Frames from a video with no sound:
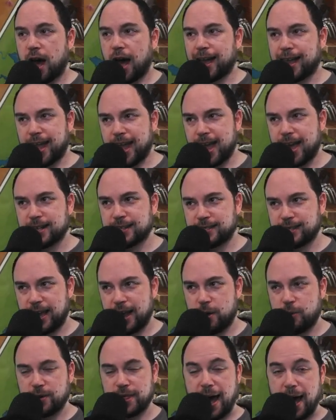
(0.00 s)
I can't
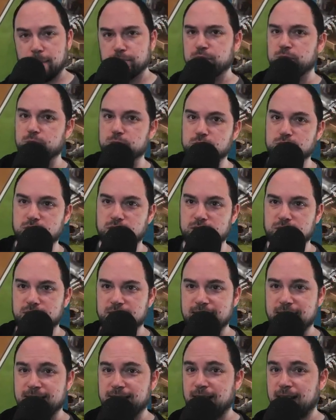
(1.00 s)
say with absolute
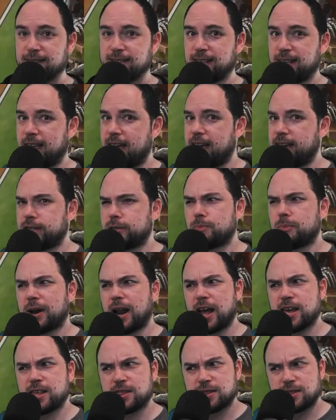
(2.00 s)
certainty that that's the case, but
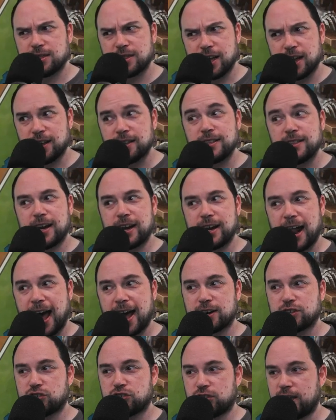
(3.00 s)
I think that it
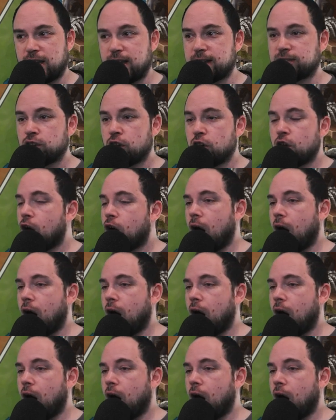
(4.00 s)
actually is.